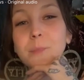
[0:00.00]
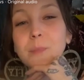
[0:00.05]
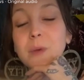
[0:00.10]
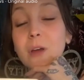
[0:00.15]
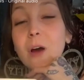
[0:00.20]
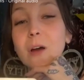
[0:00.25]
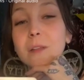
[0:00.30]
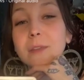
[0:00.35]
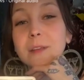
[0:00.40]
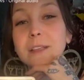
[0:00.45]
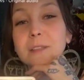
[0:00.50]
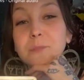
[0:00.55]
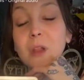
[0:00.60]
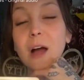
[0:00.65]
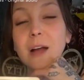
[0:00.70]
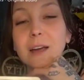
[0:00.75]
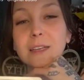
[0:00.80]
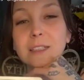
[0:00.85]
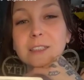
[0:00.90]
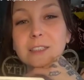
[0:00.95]
beyond these
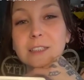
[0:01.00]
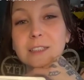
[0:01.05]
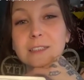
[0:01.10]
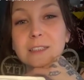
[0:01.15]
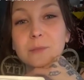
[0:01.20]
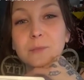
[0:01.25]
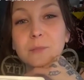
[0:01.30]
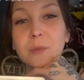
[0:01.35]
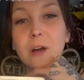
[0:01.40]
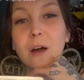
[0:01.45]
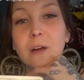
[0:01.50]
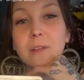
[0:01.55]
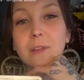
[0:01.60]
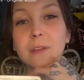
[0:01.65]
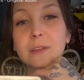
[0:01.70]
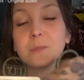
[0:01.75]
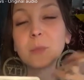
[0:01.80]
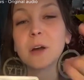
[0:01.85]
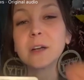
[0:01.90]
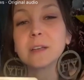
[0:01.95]
blockages and beyond
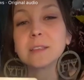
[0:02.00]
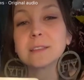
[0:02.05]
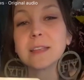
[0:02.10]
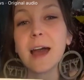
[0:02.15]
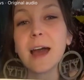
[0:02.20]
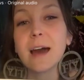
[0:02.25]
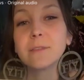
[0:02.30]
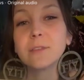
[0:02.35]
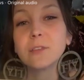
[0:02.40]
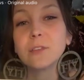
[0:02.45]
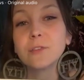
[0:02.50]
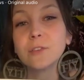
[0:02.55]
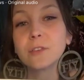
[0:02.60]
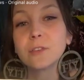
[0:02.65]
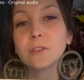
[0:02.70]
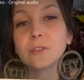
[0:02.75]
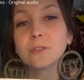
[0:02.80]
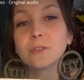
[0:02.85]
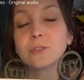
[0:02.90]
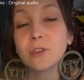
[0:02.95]
these parts that have you
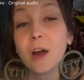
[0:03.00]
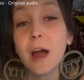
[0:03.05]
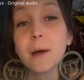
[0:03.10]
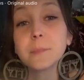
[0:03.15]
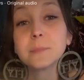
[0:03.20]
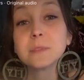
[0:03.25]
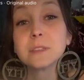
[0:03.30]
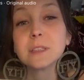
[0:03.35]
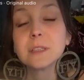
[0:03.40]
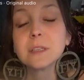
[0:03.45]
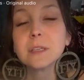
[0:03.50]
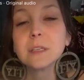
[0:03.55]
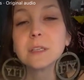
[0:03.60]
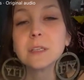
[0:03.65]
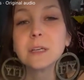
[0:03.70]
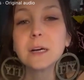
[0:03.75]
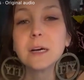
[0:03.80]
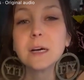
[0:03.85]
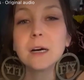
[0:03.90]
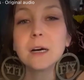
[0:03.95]
feel trapped.
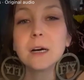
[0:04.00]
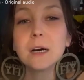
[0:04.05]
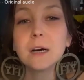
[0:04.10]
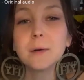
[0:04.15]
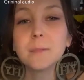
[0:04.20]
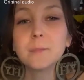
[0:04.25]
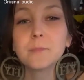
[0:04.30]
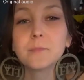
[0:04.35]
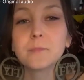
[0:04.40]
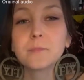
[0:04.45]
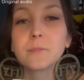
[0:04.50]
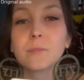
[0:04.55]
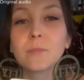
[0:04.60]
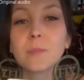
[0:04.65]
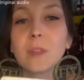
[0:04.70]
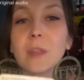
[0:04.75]
So I'm